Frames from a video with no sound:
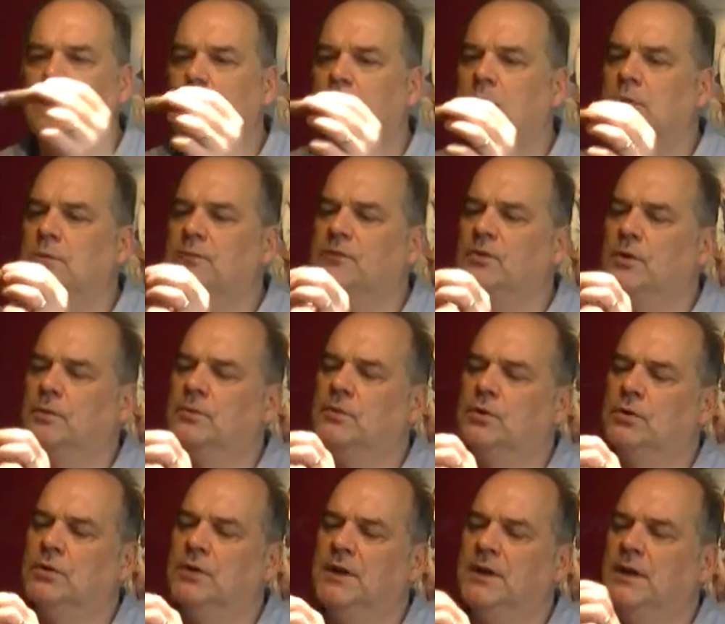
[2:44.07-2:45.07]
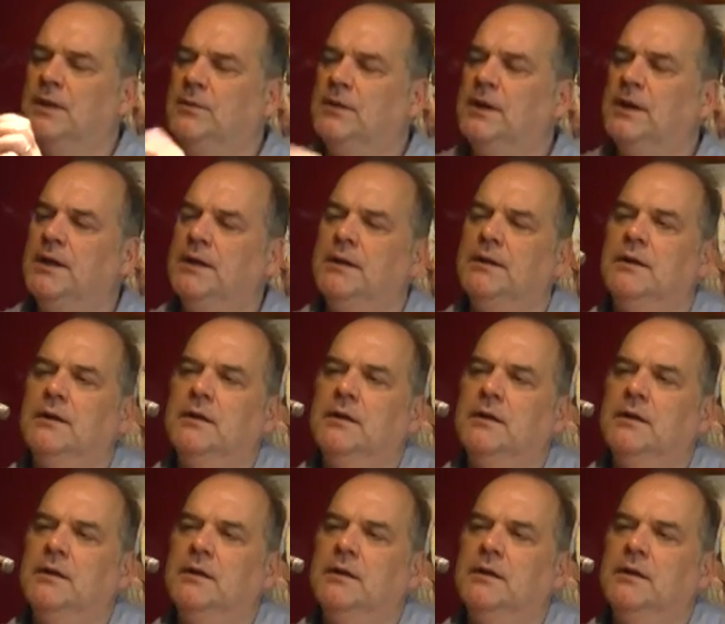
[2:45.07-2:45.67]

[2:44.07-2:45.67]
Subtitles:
Well, we've got him going anyway.